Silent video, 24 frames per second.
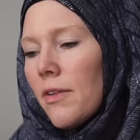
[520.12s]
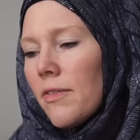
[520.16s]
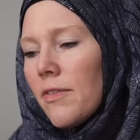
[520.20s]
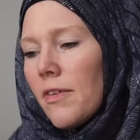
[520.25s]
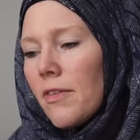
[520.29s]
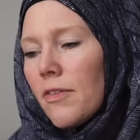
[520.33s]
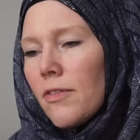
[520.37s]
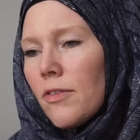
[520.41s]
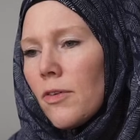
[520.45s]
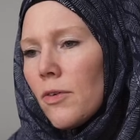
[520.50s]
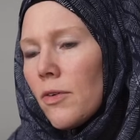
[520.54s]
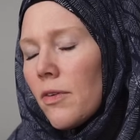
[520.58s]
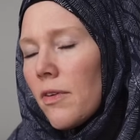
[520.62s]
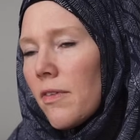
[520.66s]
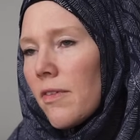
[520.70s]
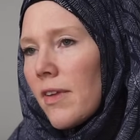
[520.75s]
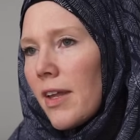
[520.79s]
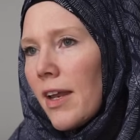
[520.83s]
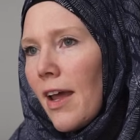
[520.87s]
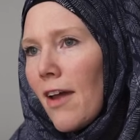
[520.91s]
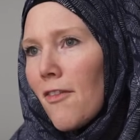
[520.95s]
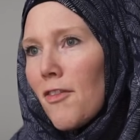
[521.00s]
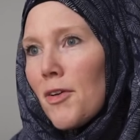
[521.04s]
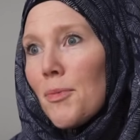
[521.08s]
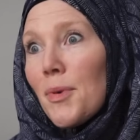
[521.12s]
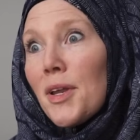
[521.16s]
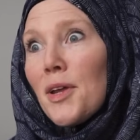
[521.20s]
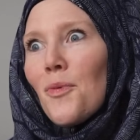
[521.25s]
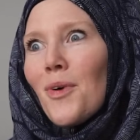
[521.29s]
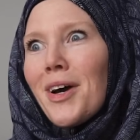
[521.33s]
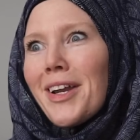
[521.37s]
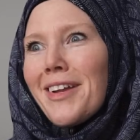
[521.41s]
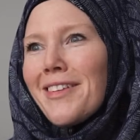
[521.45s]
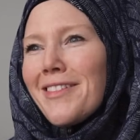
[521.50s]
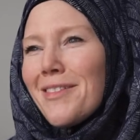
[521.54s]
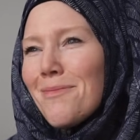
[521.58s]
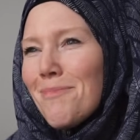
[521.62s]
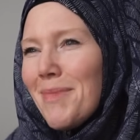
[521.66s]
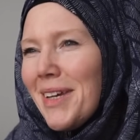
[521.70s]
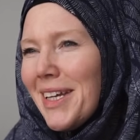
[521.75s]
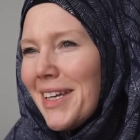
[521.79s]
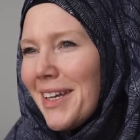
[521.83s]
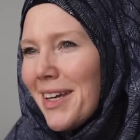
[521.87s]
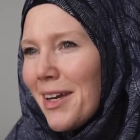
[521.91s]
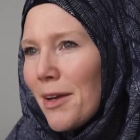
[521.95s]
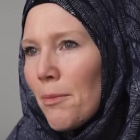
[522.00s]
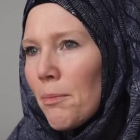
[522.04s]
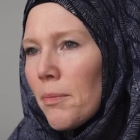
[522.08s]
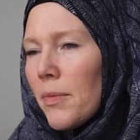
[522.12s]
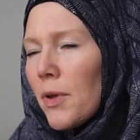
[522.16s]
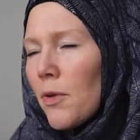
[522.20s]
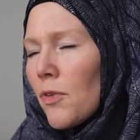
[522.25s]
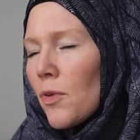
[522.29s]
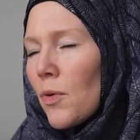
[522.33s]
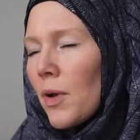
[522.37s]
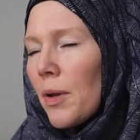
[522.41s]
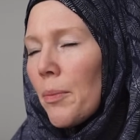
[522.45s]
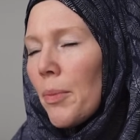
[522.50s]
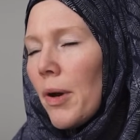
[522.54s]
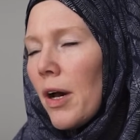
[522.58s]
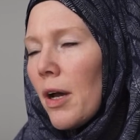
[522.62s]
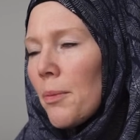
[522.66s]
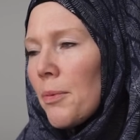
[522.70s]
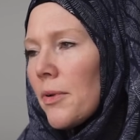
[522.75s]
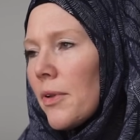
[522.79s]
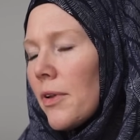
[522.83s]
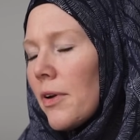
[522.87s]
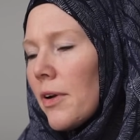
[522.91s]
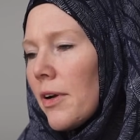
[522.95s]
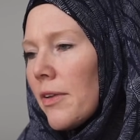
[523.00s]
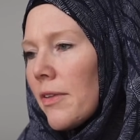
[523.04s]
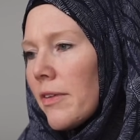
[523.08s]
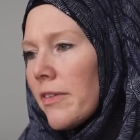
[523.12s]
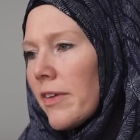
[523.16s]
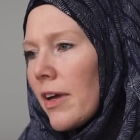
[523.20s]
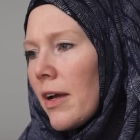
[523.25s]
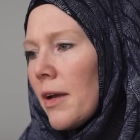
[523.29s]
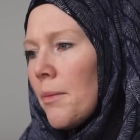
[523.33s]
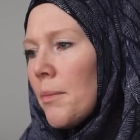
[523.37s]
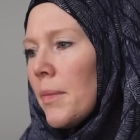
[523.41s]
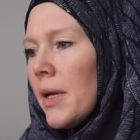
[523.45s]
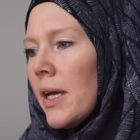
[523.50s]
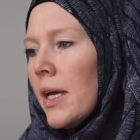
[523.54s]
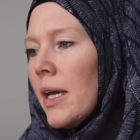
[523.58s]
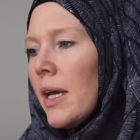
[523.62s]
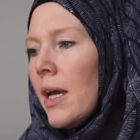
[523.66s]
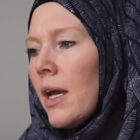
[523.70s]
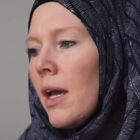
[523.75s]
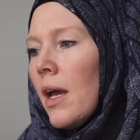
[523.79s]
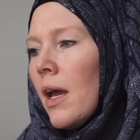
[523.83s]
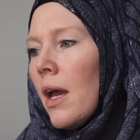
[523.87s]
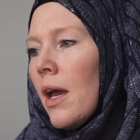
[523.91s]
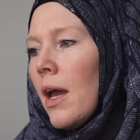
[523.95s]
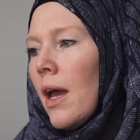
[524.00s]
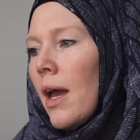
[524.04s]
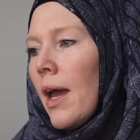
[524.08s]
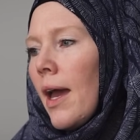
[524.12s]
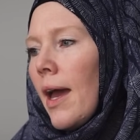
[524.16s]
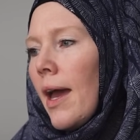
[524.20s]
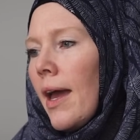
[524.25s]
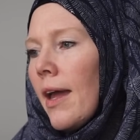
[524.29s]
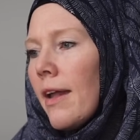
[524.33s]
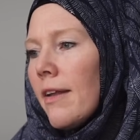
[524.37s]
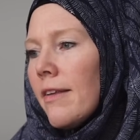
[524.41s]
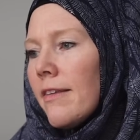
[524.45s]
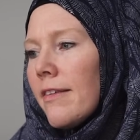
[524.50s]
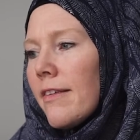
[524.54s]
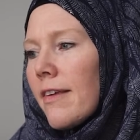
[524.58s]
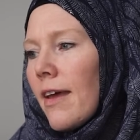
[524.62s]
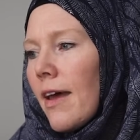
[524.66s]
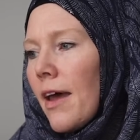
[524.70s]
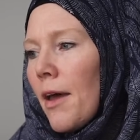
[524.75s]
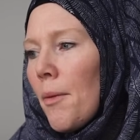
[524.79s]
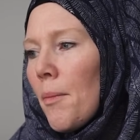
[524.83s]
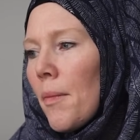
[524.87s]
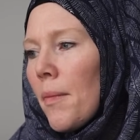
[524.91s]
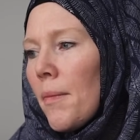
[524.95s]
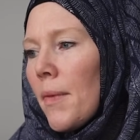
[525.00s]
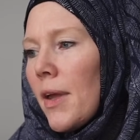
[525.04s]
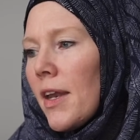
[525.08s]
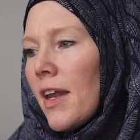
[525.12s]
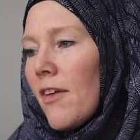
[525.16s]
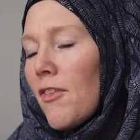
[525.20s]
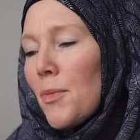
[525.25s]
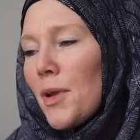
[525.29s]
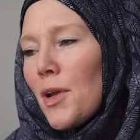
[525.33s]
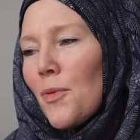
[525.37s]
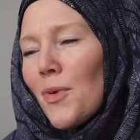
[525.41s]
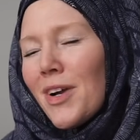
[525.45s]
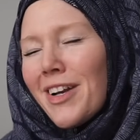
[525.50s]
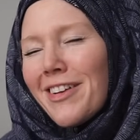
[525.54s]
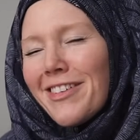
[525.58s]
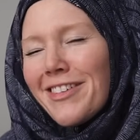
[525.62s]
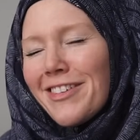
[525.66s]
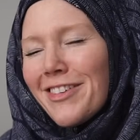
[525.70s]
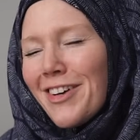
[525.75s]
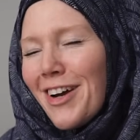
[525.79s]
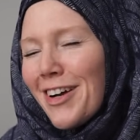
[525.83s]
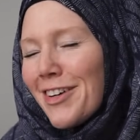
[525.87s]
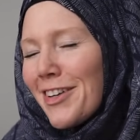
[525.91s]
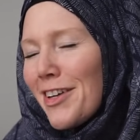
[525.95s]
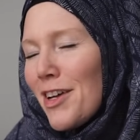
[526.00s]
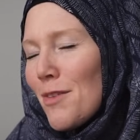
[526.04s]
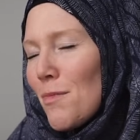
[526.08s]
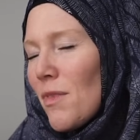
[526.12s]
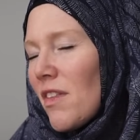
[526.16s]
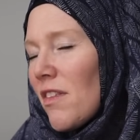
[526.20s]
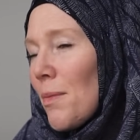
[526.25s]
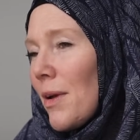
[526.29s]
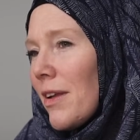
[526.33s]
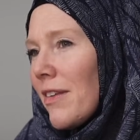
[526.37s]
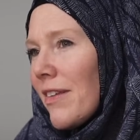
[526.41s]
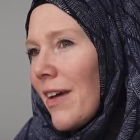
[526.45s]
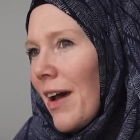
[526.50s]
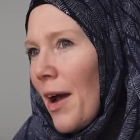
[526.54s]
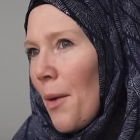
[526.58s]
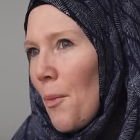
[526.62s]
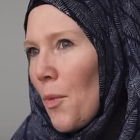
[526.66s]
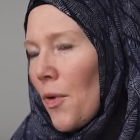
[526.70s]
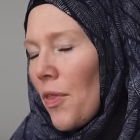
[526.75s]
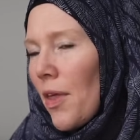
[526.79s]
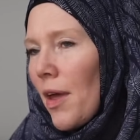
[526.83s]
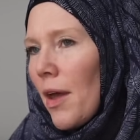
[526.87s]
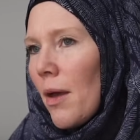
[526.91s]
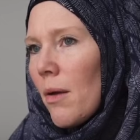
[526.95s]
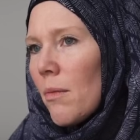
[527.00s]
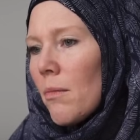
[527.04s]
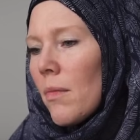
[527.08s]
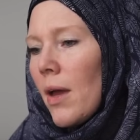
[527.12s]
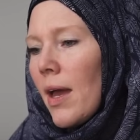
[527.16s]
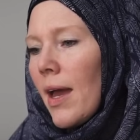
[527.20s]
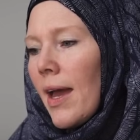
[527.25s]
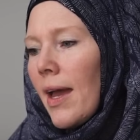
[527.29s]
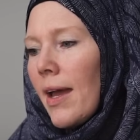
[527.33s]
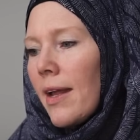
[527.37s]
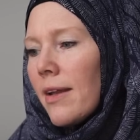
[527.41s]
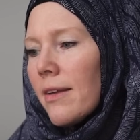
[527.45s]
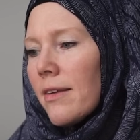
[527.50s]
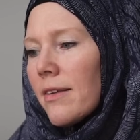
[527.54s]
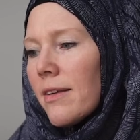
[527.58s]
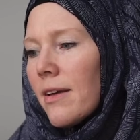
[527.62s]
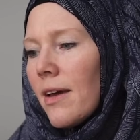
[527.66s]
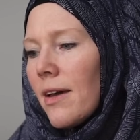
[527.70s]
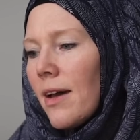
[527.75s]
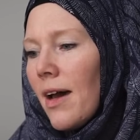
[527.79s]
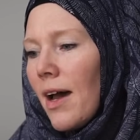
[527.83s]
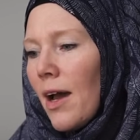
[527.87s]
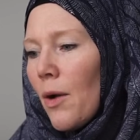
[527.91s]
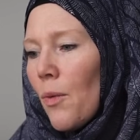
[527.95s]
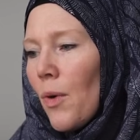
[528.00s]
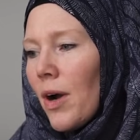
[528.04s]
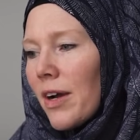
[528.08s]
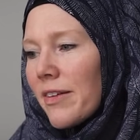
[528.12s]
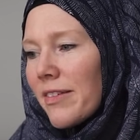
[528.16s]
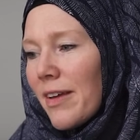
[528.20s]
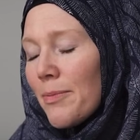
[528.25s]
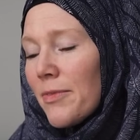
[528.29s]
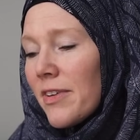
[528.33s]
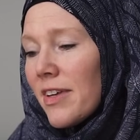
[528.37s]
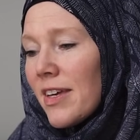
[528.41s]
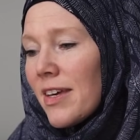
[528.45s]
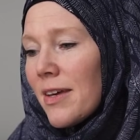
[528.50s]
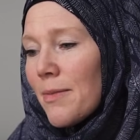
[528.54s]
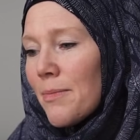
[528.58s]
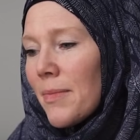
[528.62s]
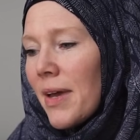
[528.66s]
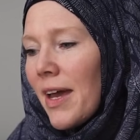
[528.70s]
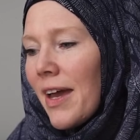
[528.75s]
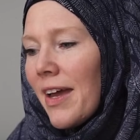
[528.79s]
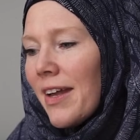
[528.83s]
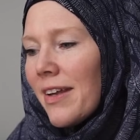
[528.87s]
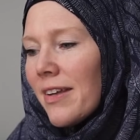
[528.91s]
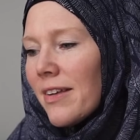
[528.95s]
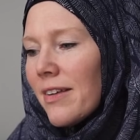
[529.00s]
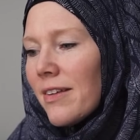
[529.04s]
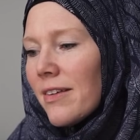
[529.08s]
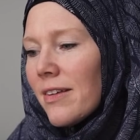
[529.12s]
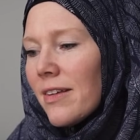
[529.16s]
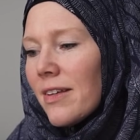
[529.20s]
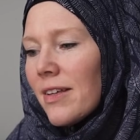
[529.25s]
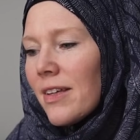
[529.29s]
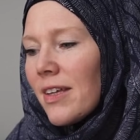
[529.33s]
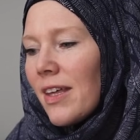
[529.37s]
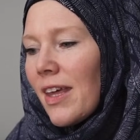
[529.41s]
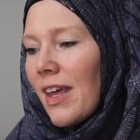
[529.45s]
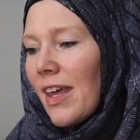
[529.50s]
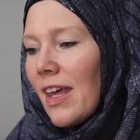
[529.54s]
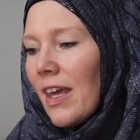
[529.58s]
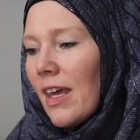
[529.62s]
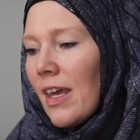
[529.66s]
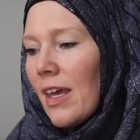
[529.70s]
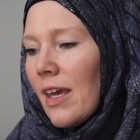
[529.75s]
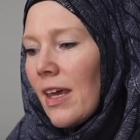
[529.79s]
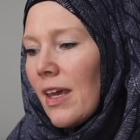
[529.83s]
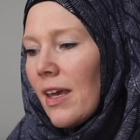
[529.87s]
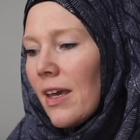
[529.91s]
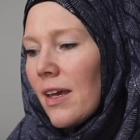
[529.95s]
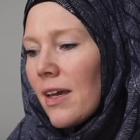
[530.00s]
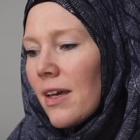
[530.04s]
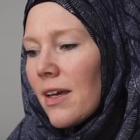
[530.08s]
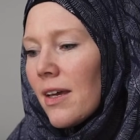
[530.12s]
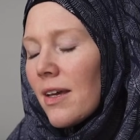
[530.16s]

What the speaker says: these students, and everybody wanted to meet him. He was quite popular at the time. And everybody wanted to talk to him and spend time with him. And I walked up to him, and he